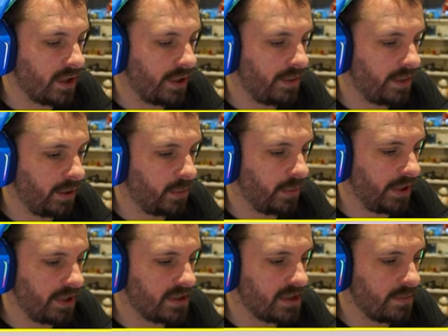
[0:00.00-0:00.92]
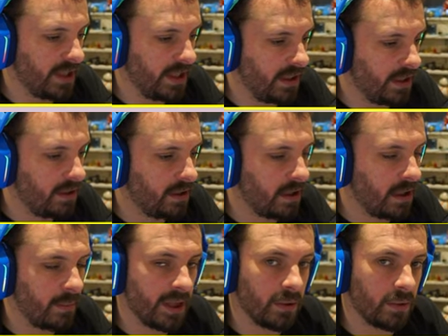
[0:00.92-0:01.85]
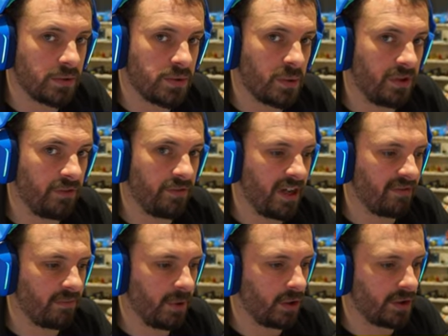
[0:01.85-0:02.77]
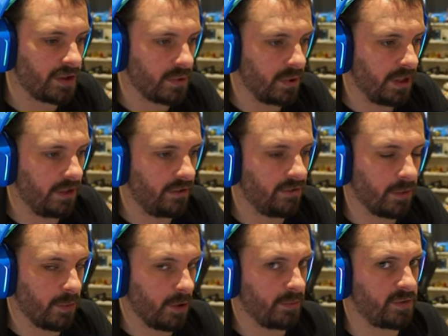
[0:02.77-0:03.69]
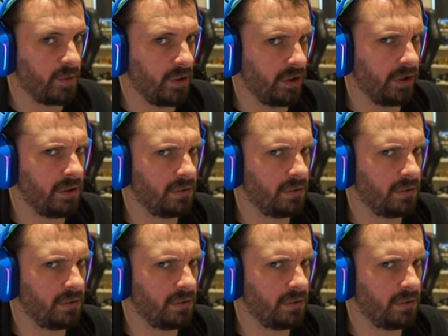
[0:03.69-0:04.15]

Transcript: I think we need to be about 25 blocks away for the mob spawner.